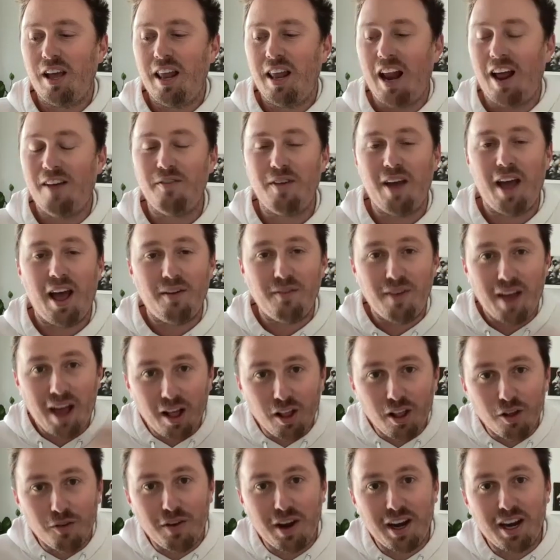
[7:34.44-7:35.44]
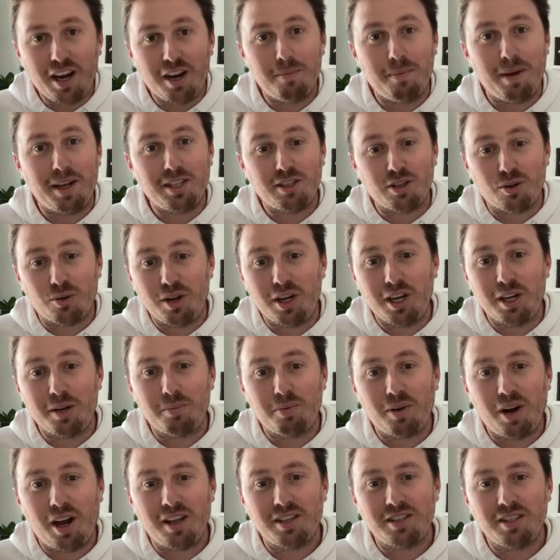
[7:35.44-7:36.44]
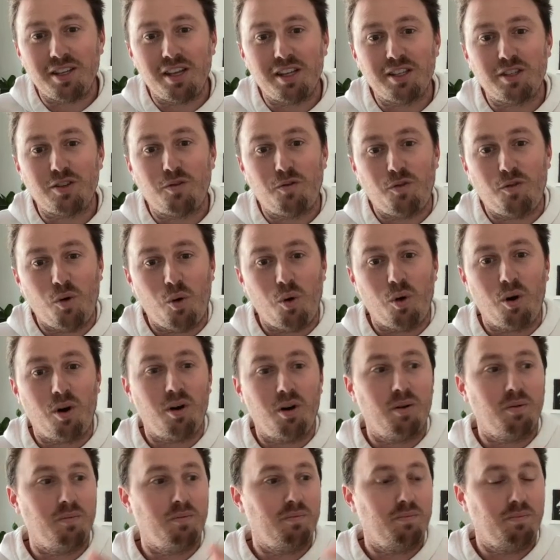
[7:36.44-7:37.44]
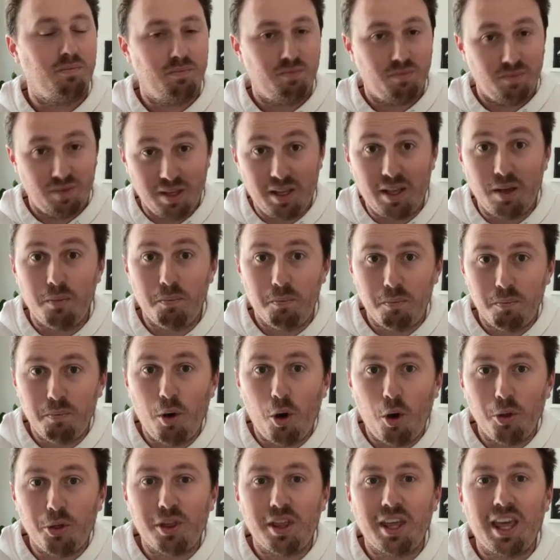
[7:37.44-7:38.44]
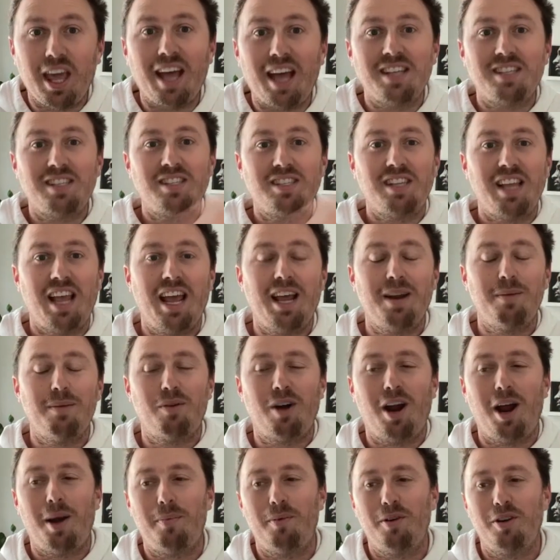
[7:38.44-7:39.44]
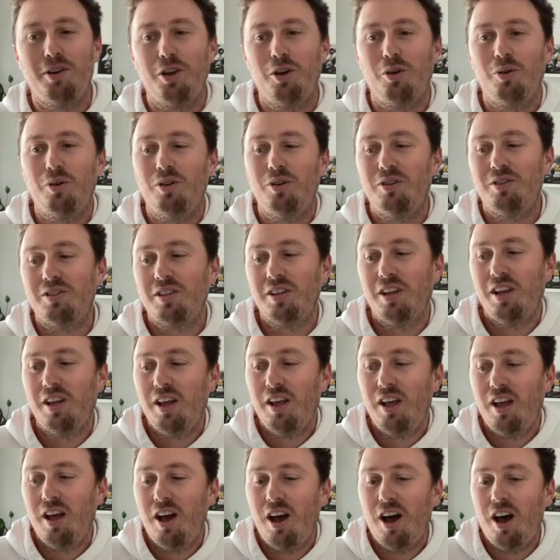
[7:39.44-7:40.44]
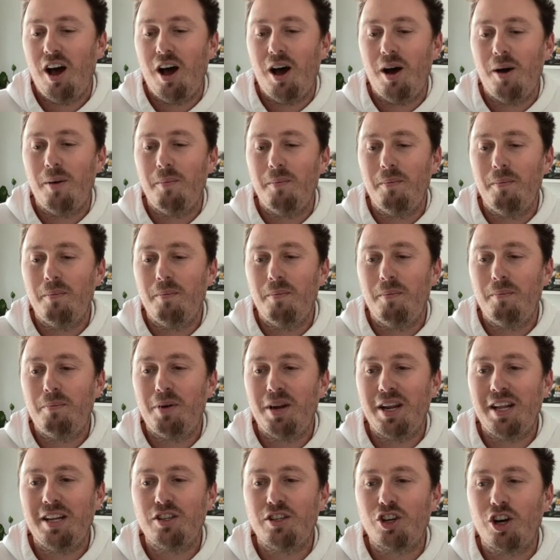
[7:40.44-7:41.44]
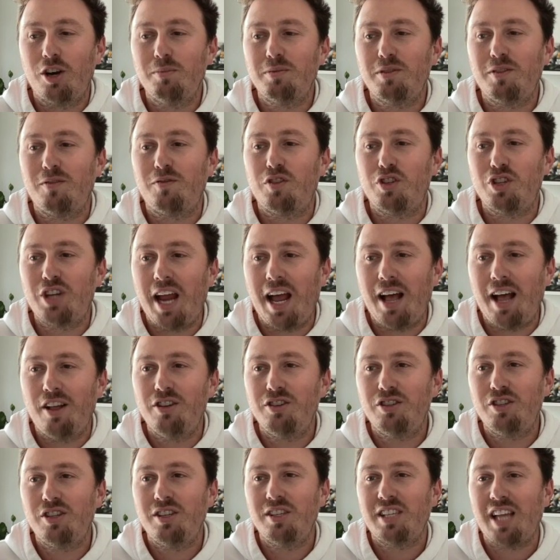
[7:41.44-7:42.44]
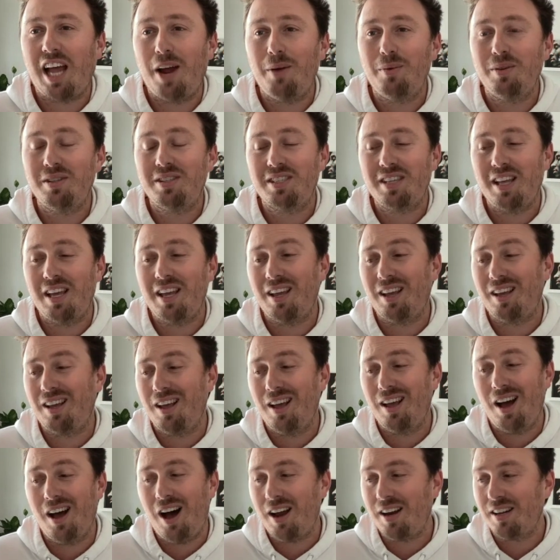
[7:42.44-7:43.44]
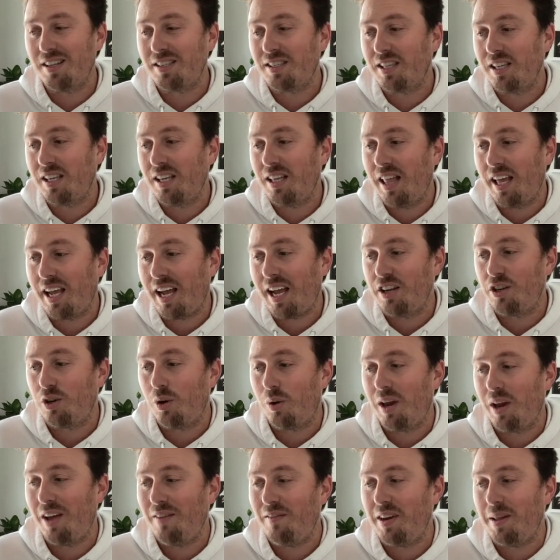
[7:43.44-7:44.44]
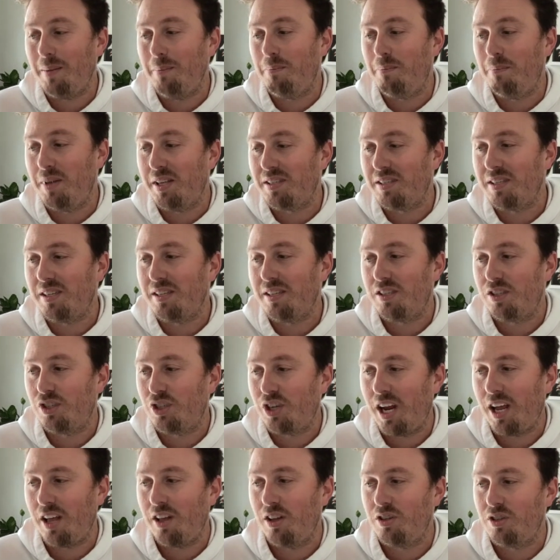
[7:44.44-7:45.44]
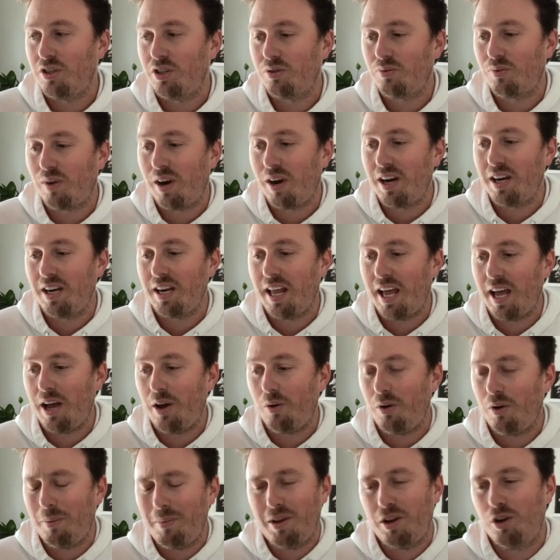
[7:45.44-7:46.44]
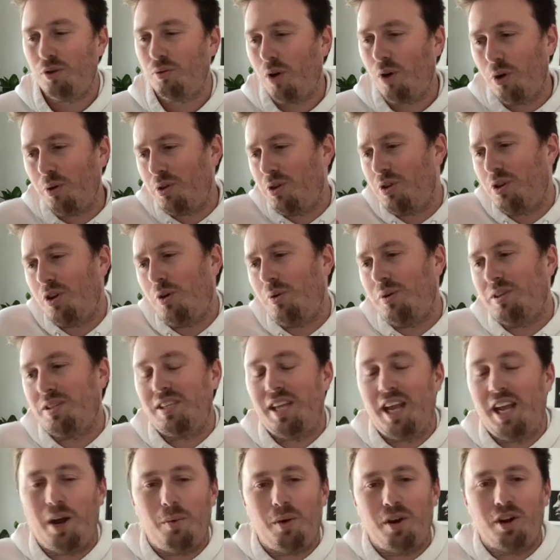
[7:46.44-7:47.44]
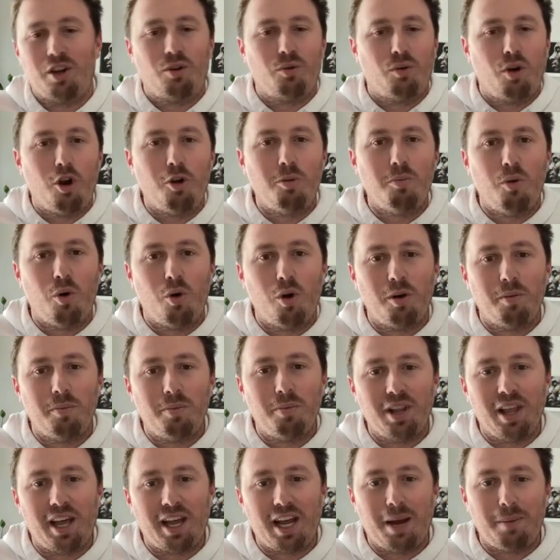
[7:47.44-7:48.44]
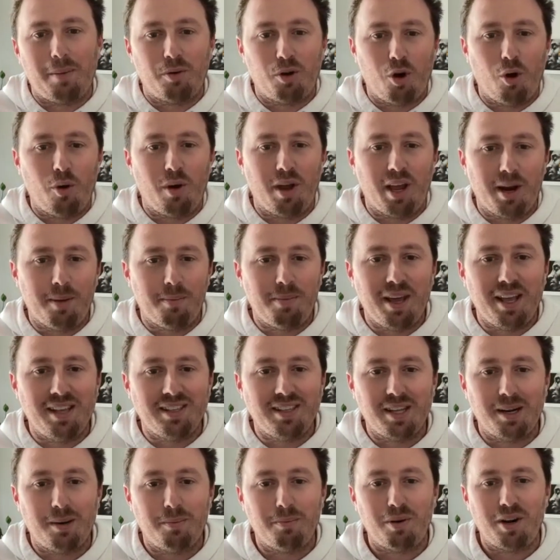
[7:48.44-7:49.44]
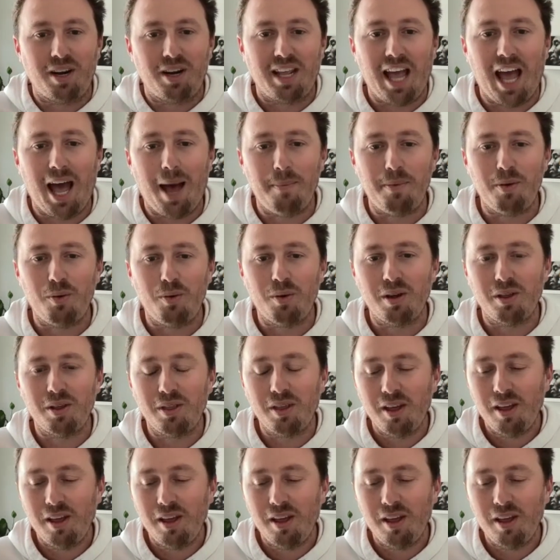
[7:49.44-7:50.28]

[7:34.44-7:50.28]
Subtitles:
and I've elevated my screening process for both guests and property owners. But in terms of challenges, I would say honestly, like I don't have any business challenges right now. I mean, growth, you could always say I want to grow more, but like I'm growing at a pace that I'm pretty happy with.